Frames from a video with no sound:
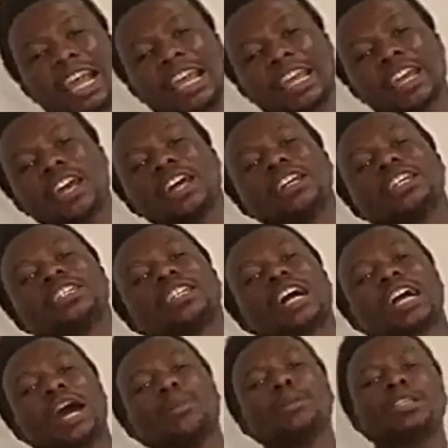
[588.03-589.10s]
is saying, it
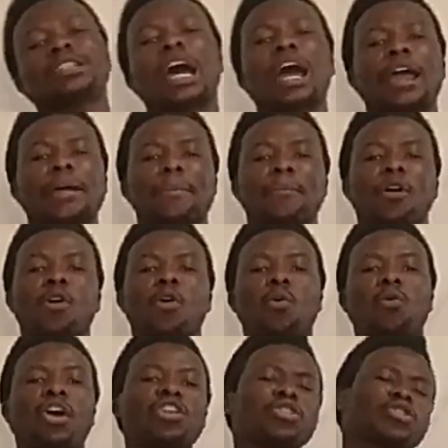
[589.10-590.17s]
shall come a time
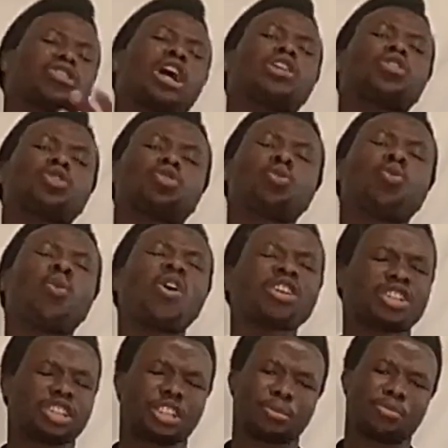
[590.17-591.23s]
when you shall not
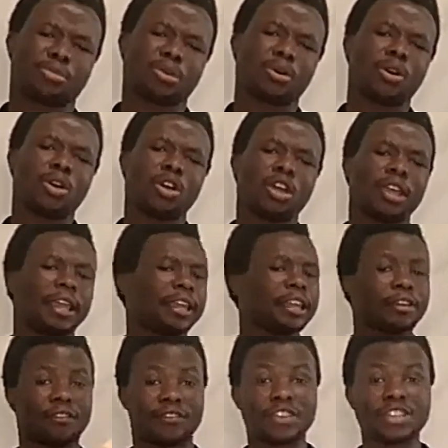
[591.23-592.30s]
worship
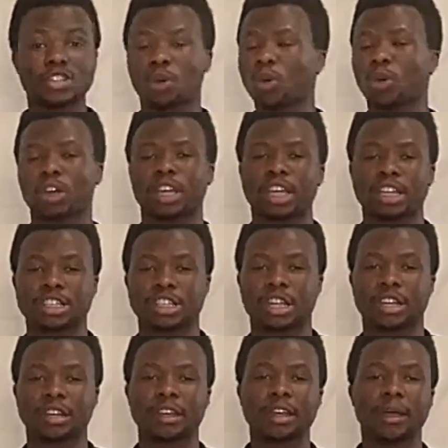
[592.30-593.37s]
in a physical
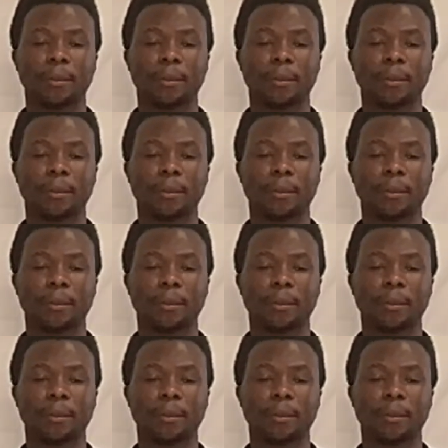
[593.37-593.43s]
location,